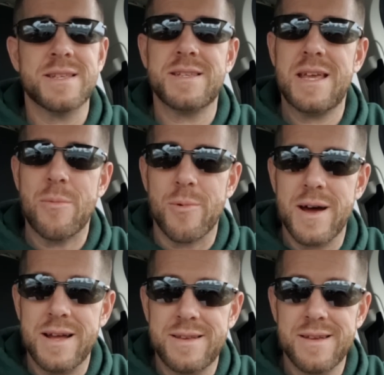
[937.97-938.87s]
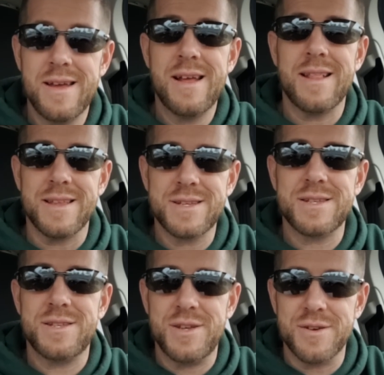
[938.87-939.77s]
seem right,
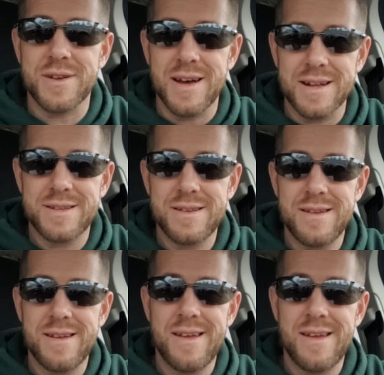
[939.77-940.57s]
listen to your gut.